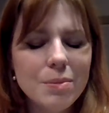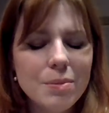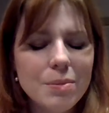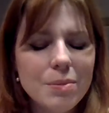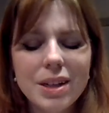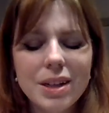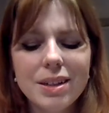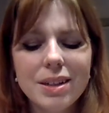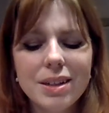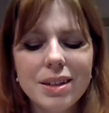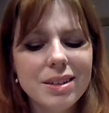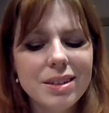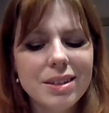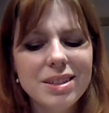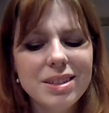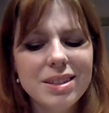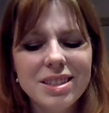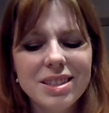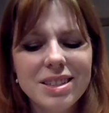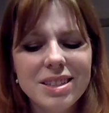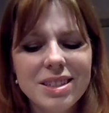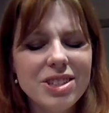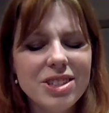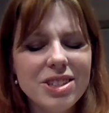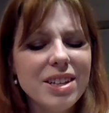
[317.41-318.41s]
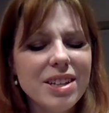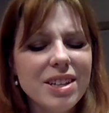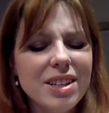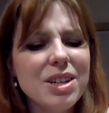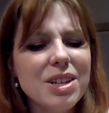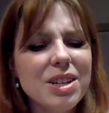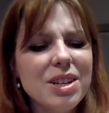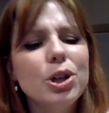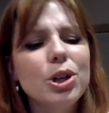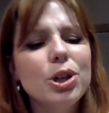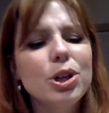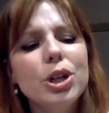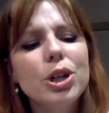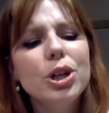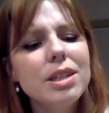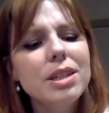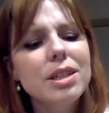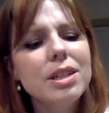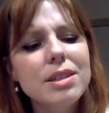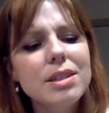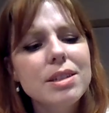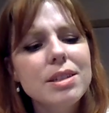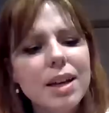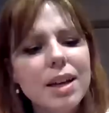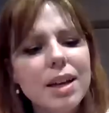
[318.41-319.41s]
But Jessie
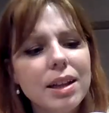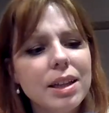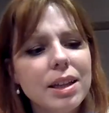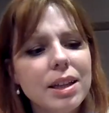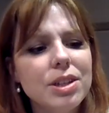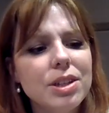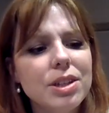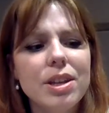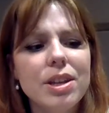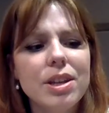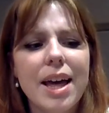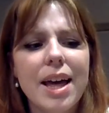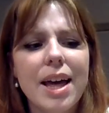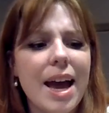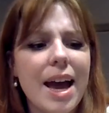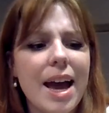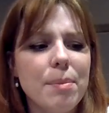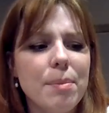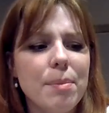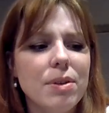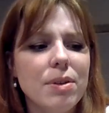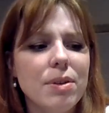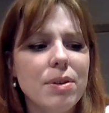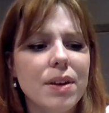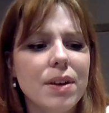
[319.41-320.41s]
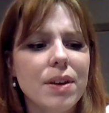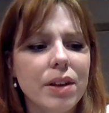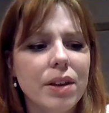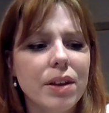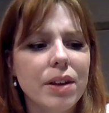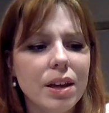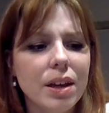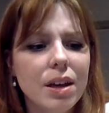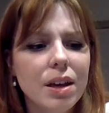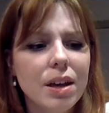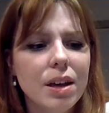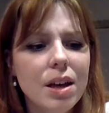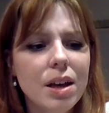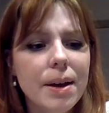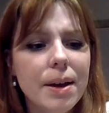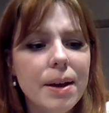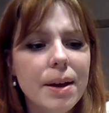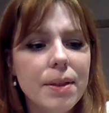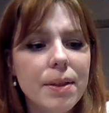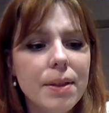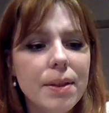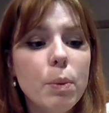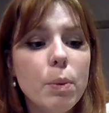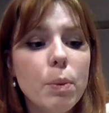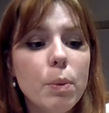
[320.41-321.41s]
couldn't settle into that happy feeling,
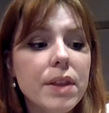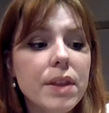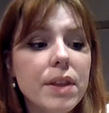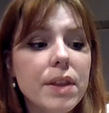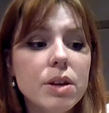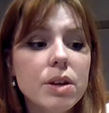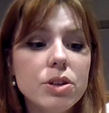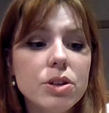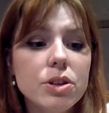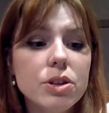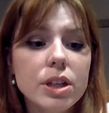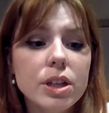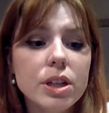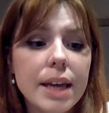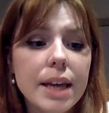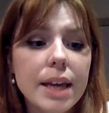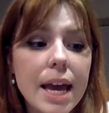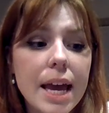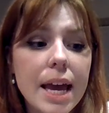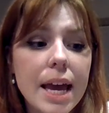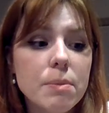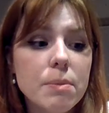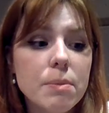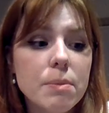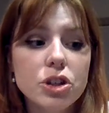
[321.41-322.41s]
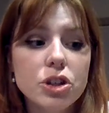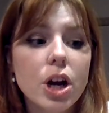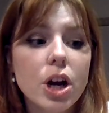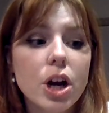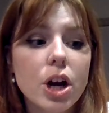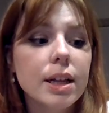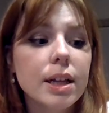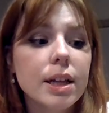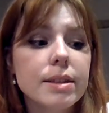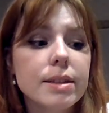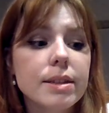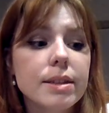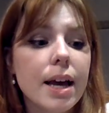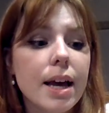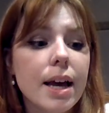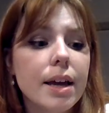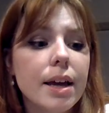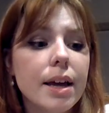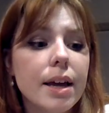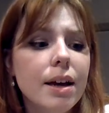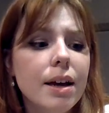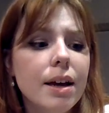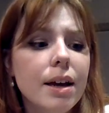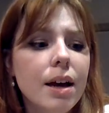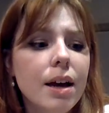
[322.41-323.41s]
the one that usually came when Charlotte
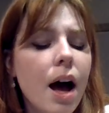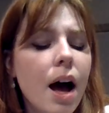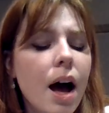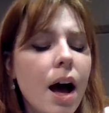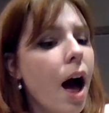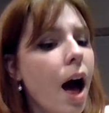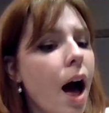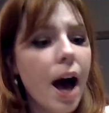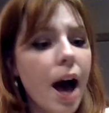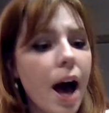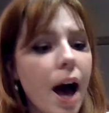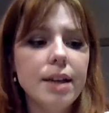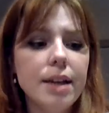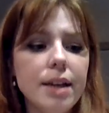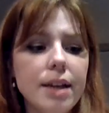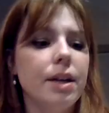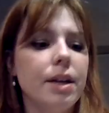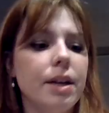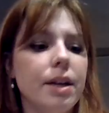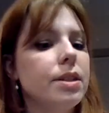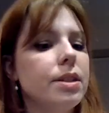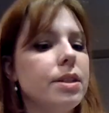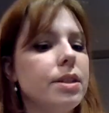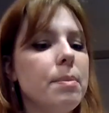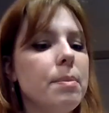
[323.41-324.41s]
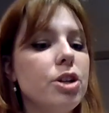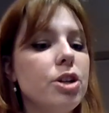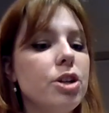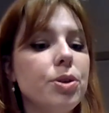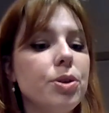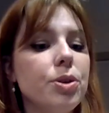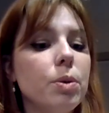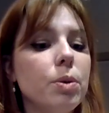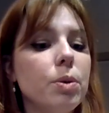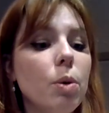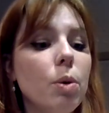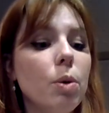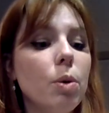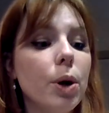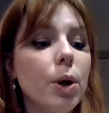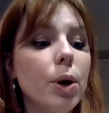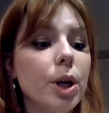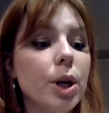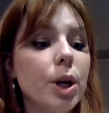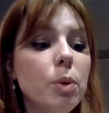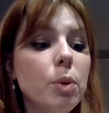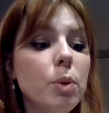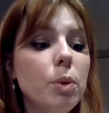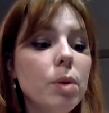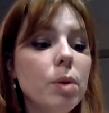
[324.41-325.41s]
said, "I dare say my trick will
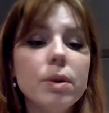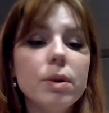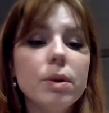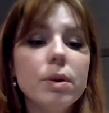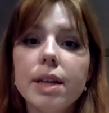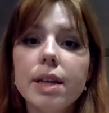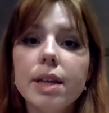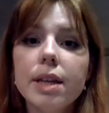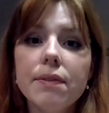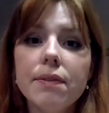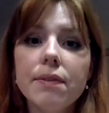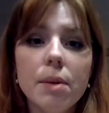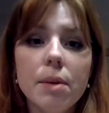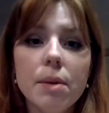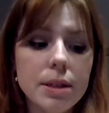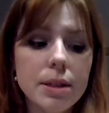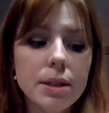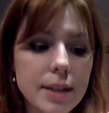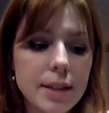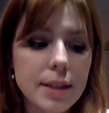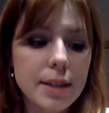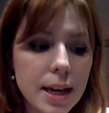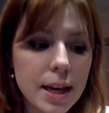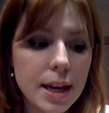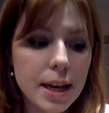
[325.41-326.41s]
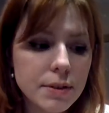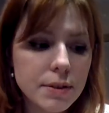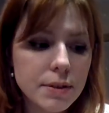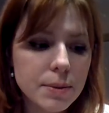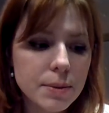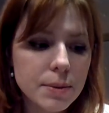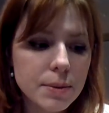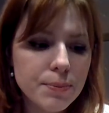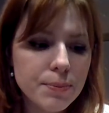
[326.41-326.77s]
work and Wilbur's life can be saved."